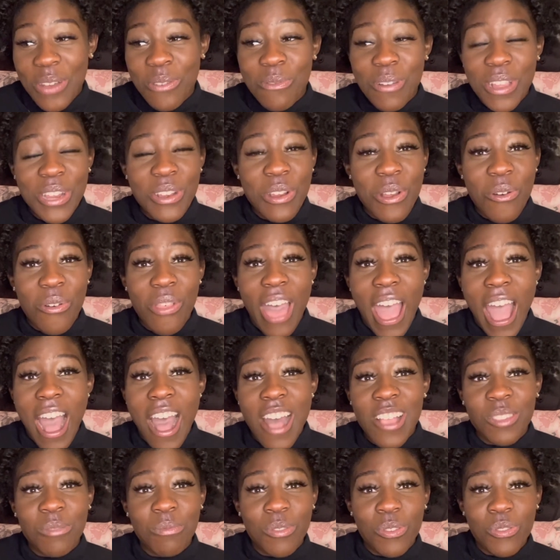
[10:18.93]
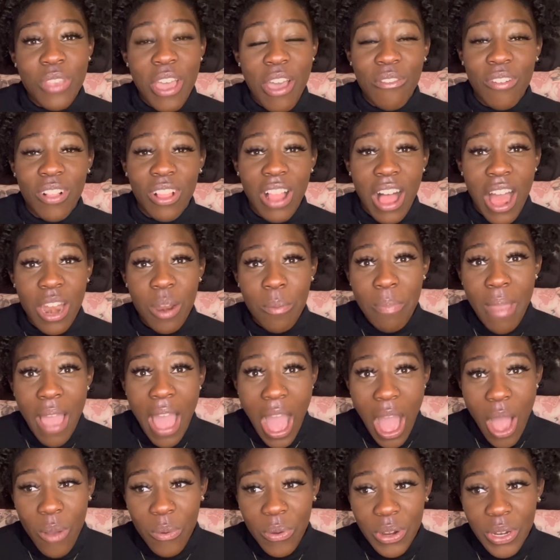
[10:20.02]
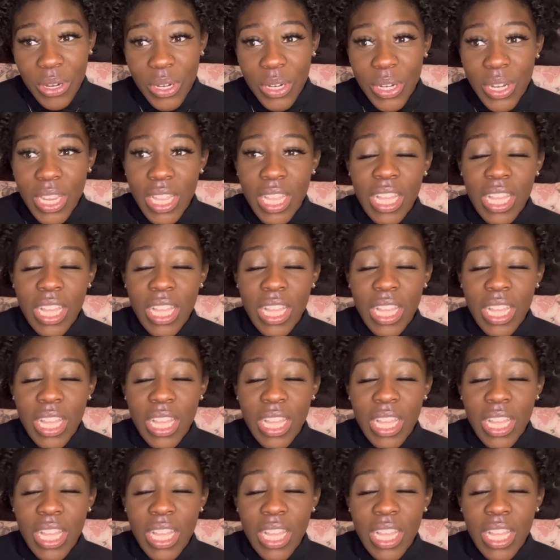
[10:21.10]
We know that hospitals have a lot of power.